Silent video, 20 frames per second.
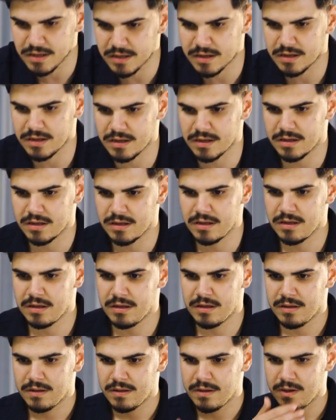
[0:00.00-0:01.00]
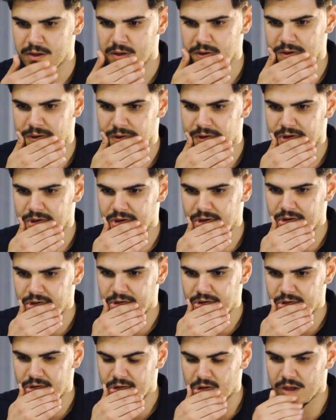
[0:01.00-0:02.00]
You don't and shouldn't have to
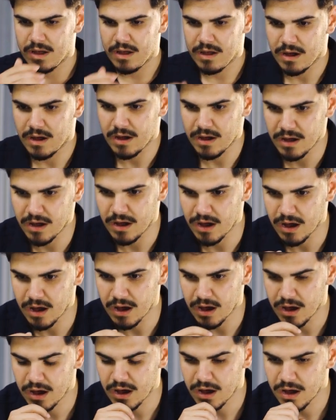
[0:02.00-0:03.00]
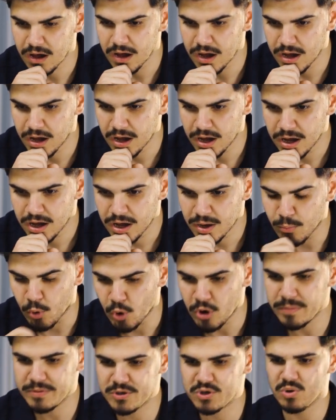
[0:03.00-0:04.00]
contemplate thinking what could go wrong that
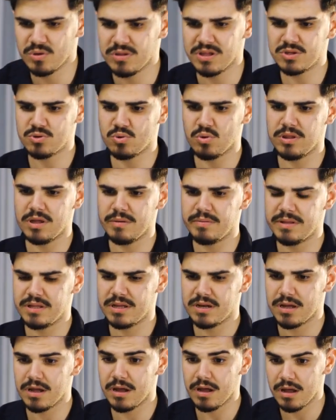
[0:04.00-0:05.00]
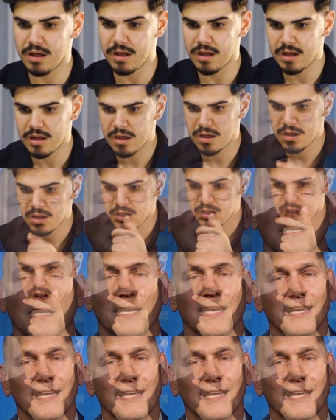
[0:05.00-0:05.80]
often in the economy or stock markets.